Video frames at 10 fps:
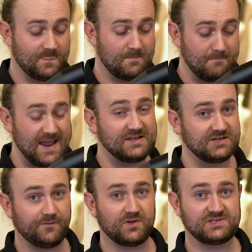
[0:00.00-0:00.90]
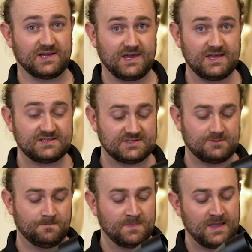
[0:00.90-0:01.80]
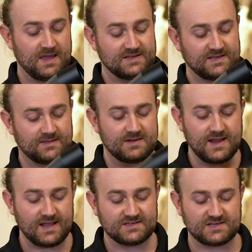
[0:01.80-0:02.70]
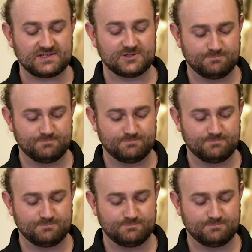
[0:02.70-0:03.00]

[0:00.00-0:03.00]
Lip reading: The main difference, I guess, is that the Nexus is